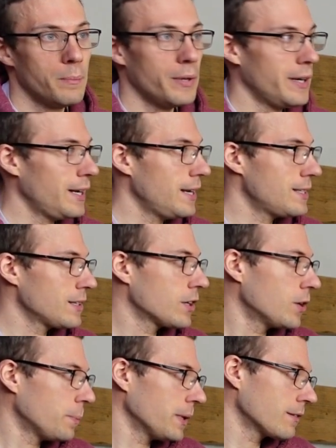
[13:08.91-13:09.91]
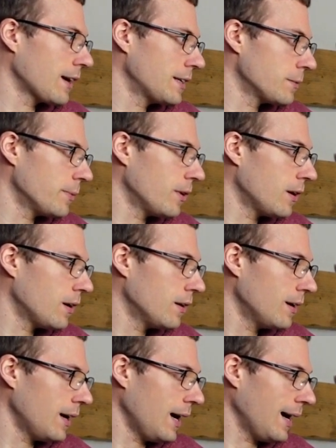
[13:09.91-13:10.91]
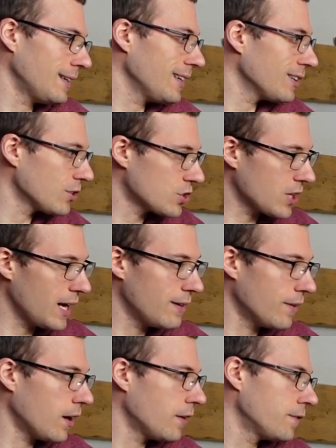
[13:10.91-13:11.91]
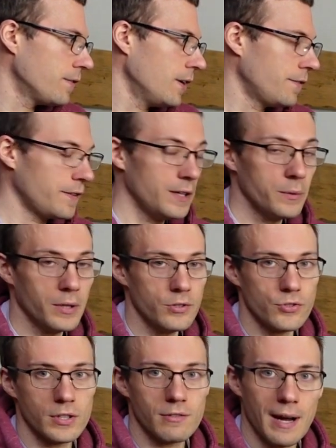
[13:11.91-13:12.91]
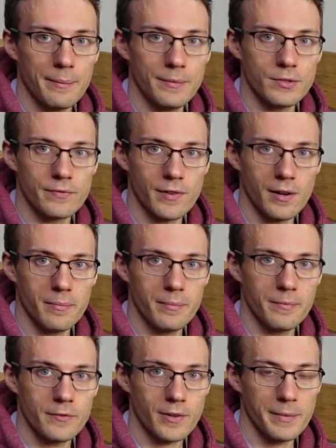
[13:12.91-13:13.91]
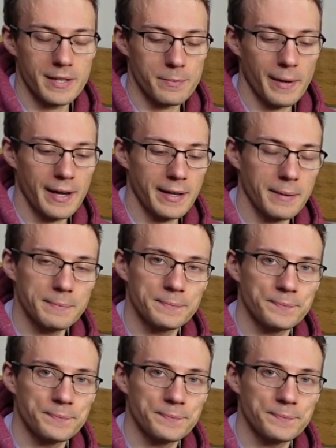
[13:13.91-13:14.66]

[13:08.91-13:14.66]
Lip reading: but it is a couple of grand more, and it'll shave off a few 100 grams from this bike.